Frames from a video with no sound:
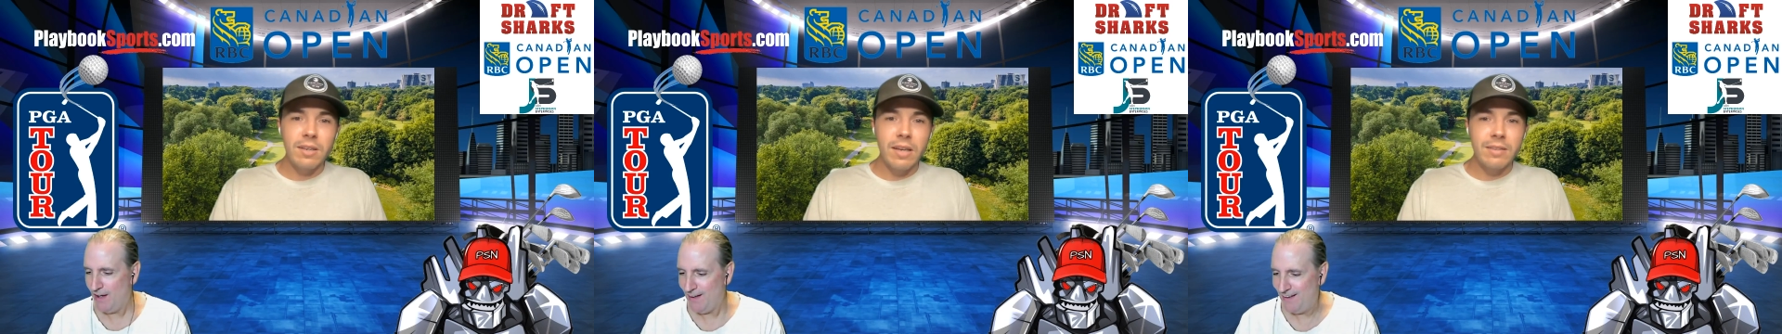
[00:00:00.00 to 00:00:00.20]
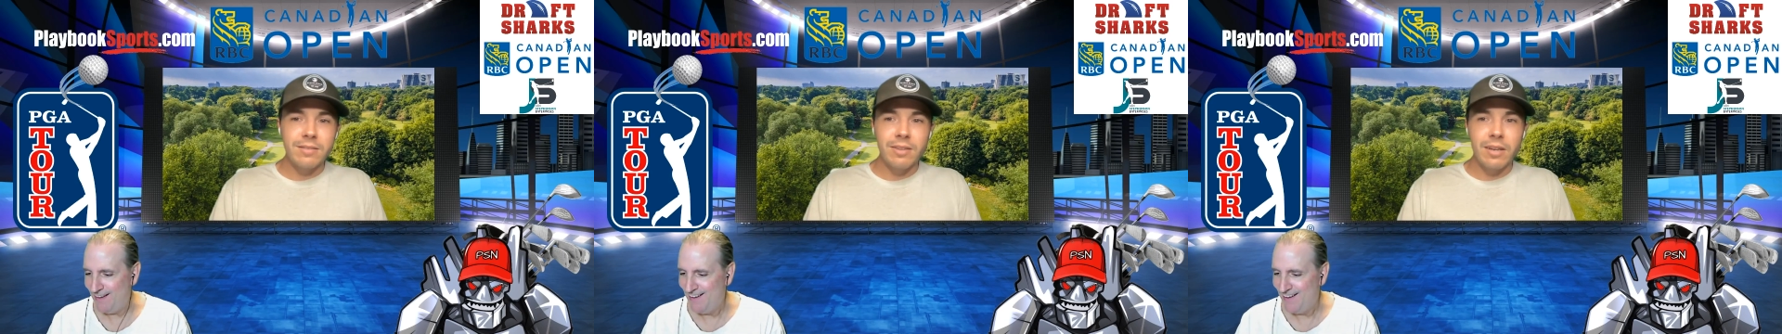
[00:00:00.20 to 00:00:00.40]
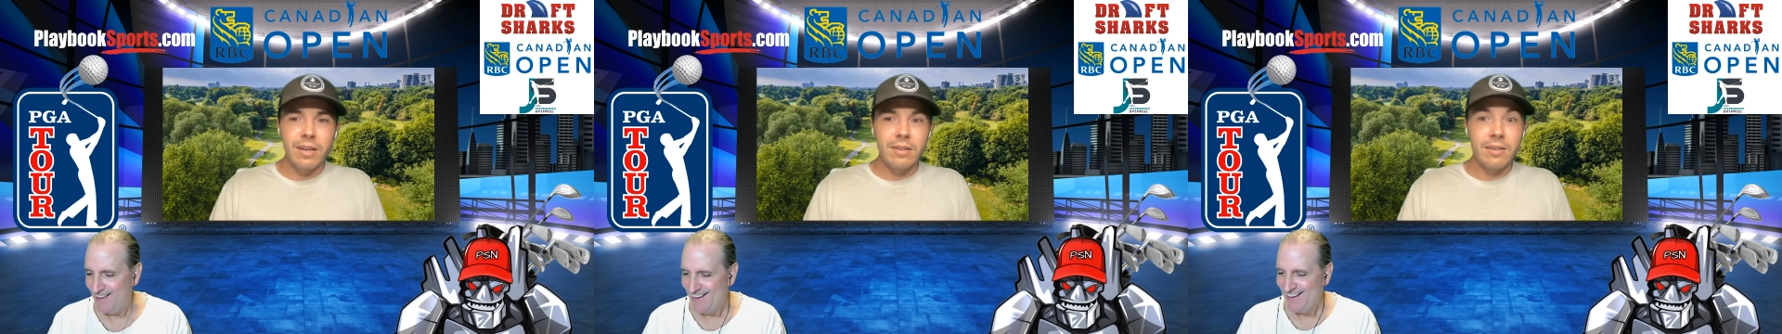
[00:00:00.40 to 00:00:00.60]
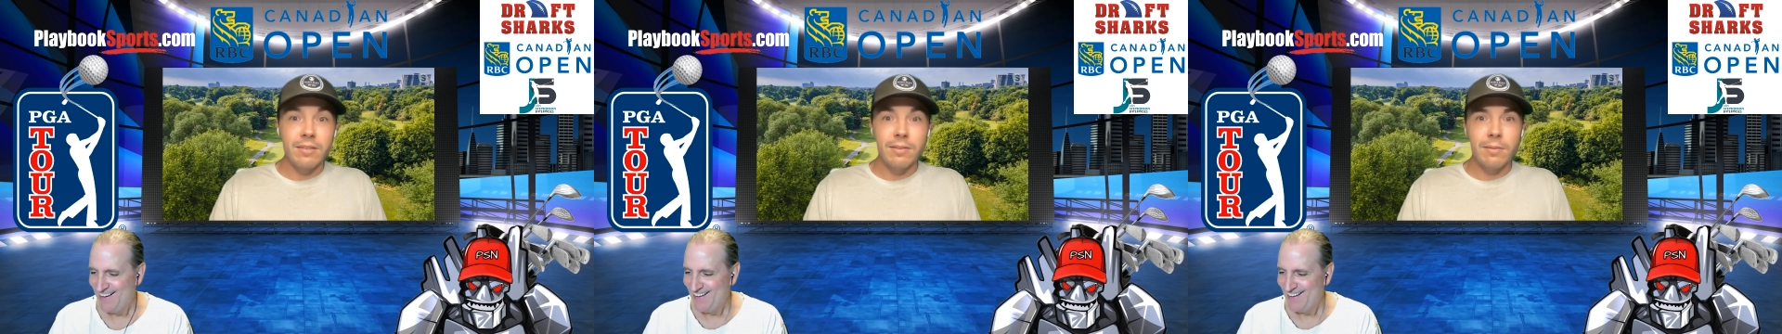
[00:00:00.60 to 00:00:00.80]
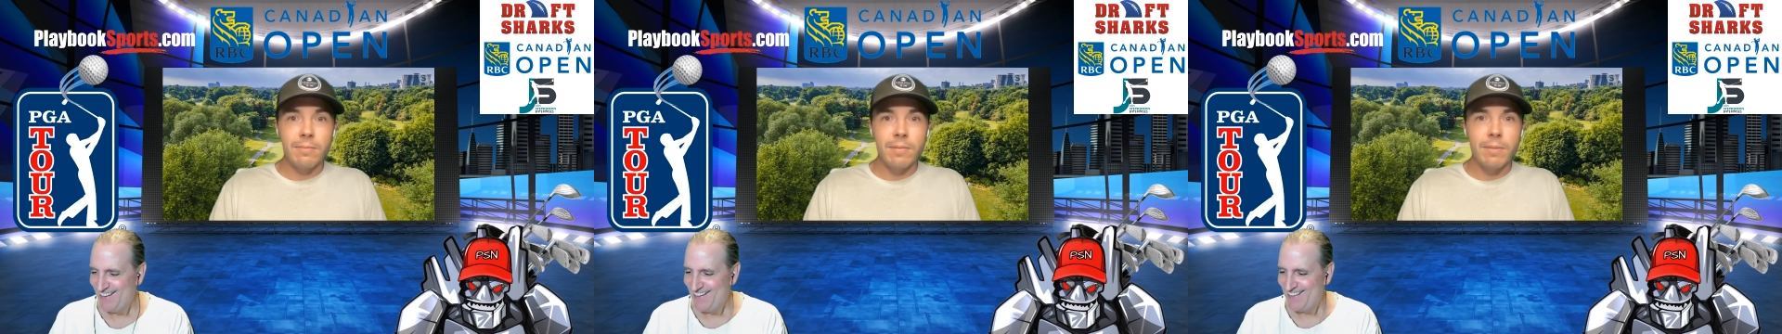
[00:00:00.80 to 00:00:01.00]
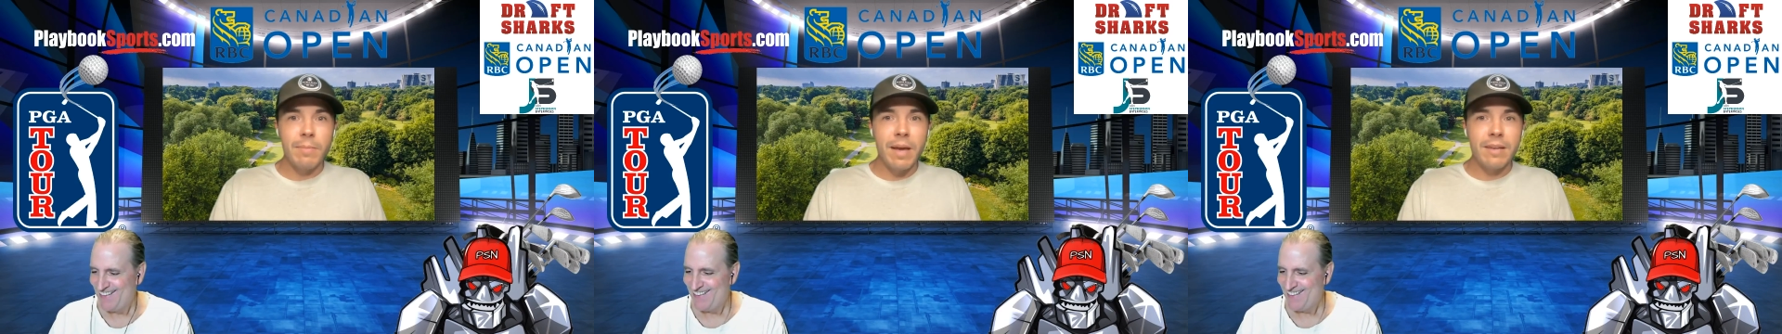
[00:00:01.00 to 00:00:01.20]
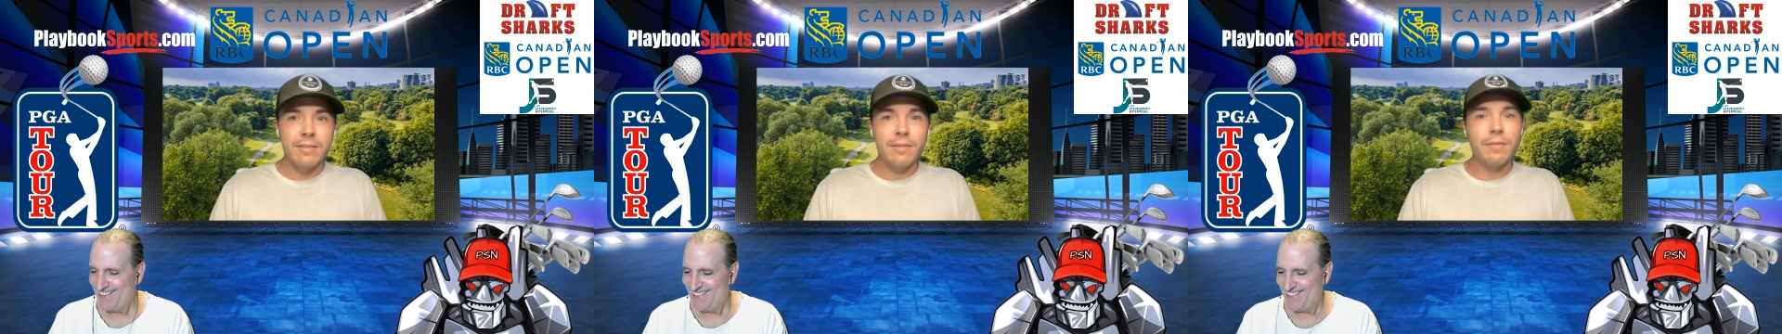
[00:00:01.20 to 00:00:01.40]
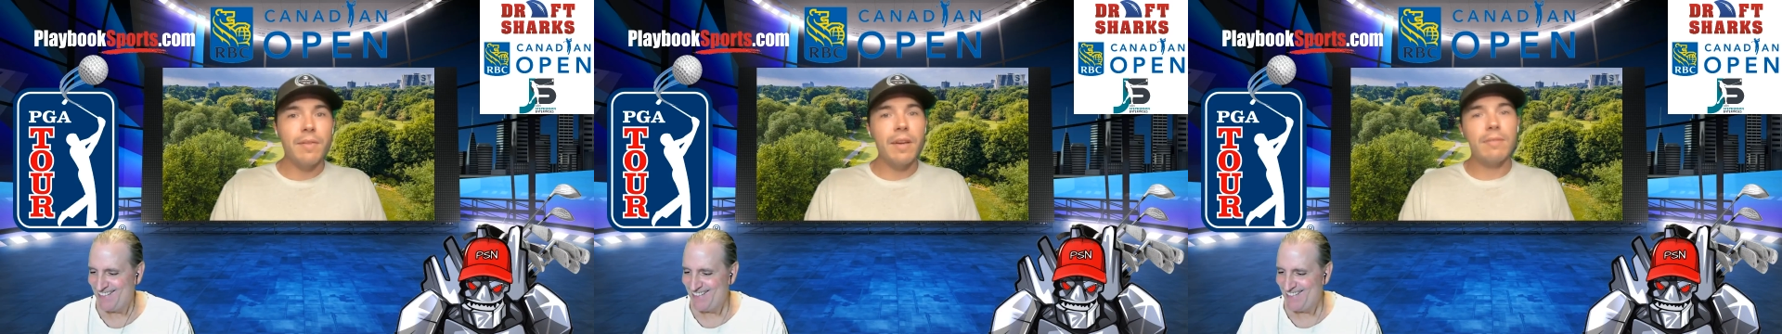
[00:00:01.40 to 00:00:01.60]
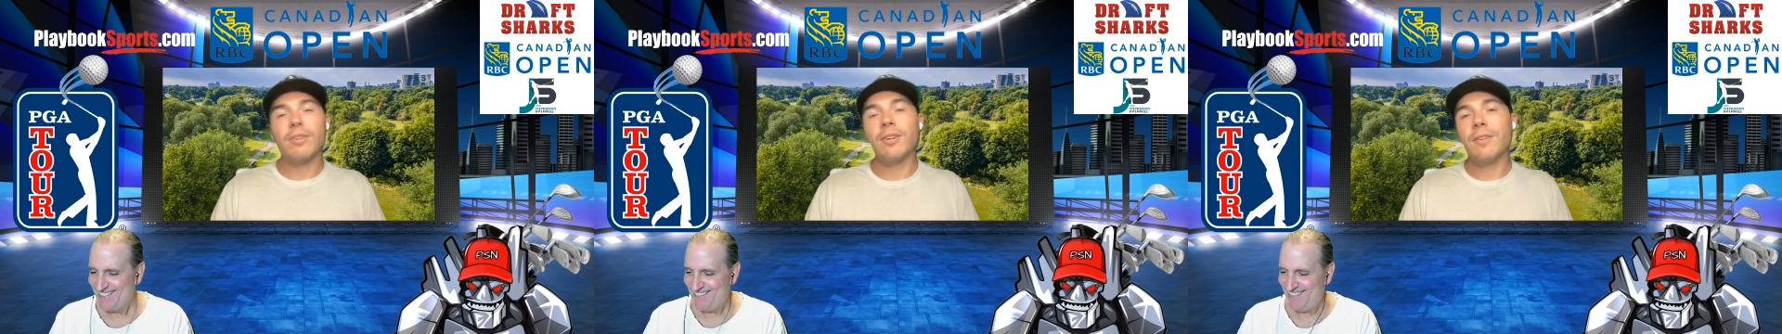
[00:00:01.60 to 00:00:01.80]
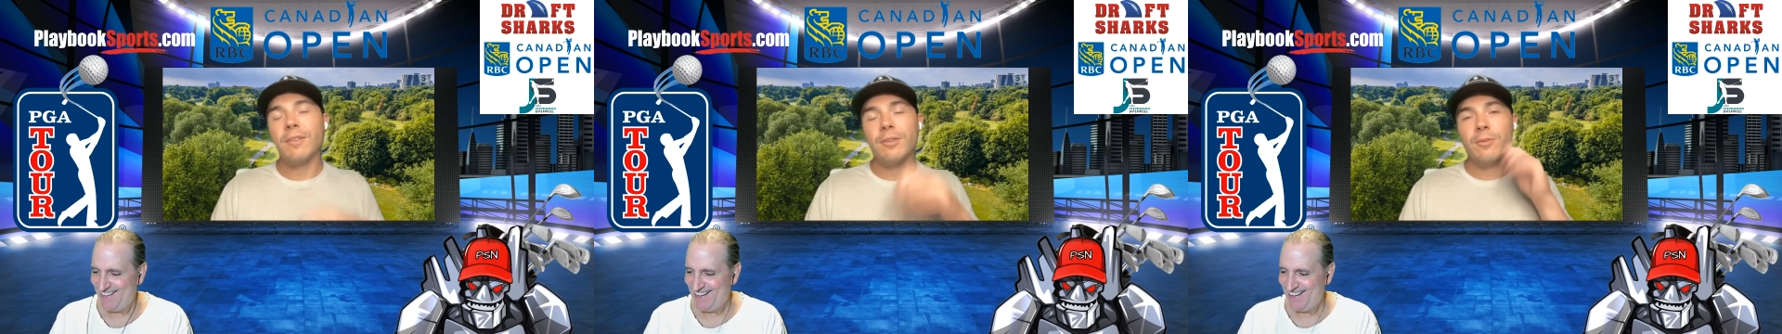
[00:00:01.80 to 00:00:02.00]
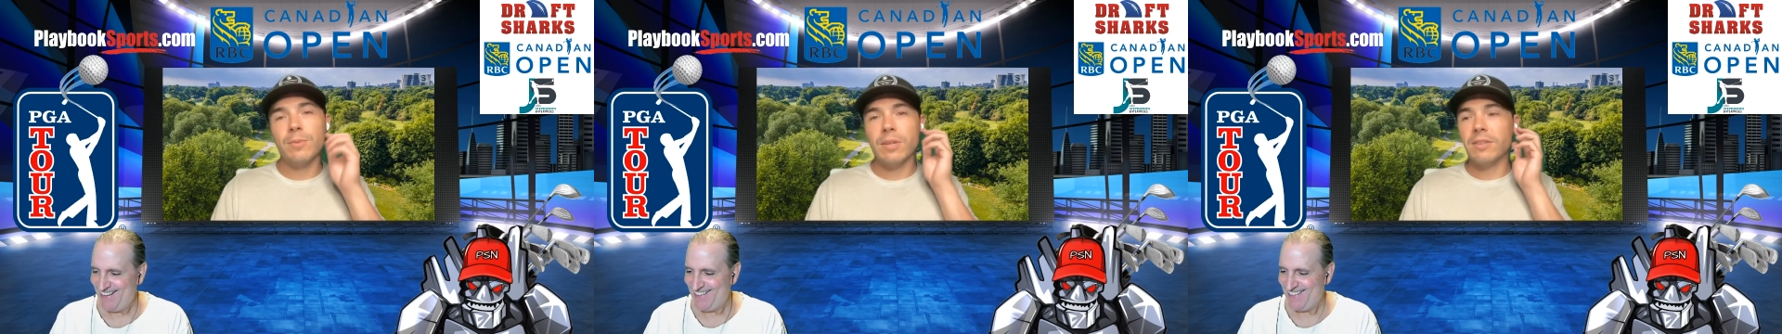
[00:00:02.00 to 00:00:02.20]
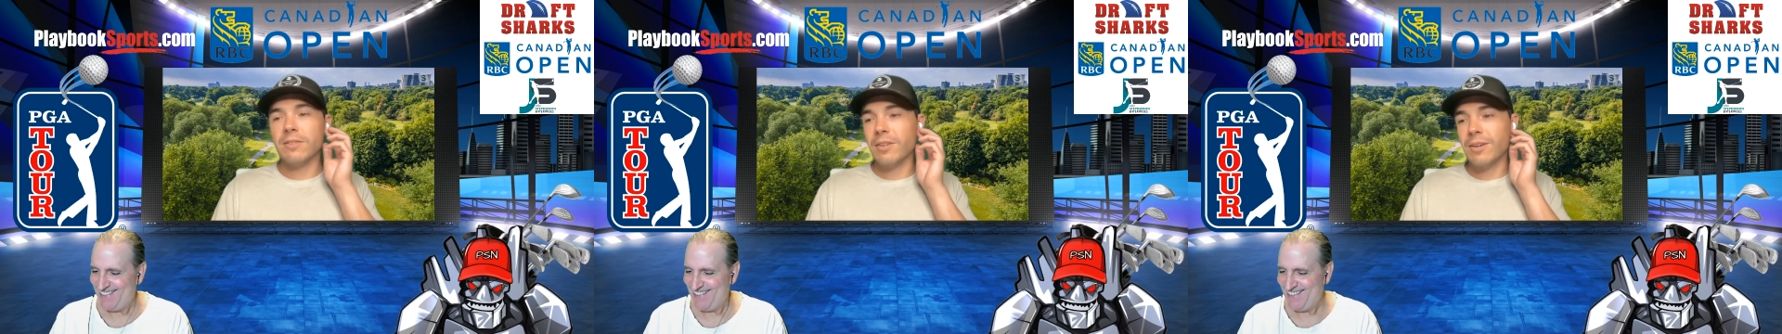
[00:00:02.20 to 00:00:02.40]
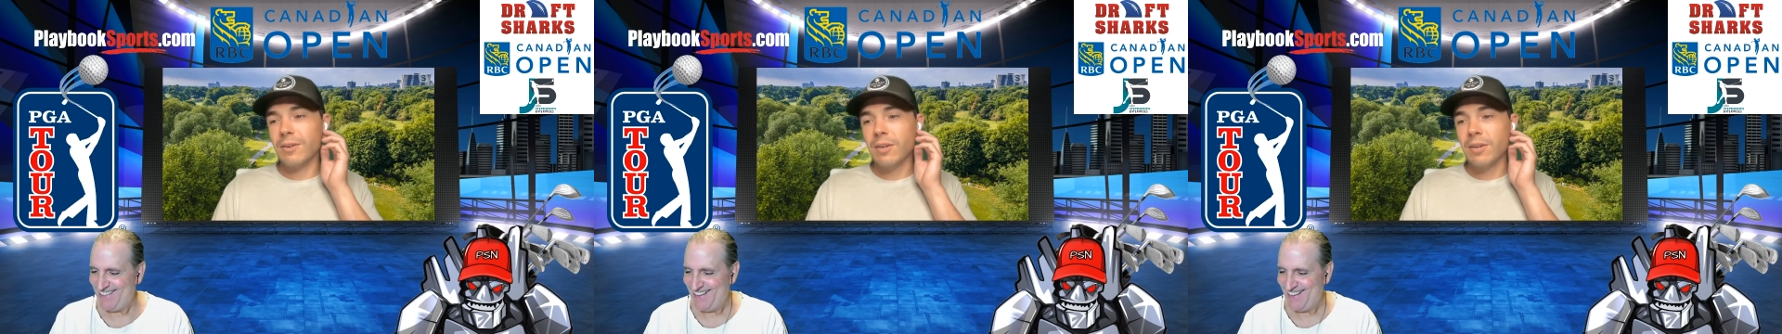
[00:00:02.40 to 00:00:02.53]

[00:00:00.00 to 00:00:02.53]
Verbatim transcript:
Speaker 1: has liked. He's a, a massive favorite right? this week. So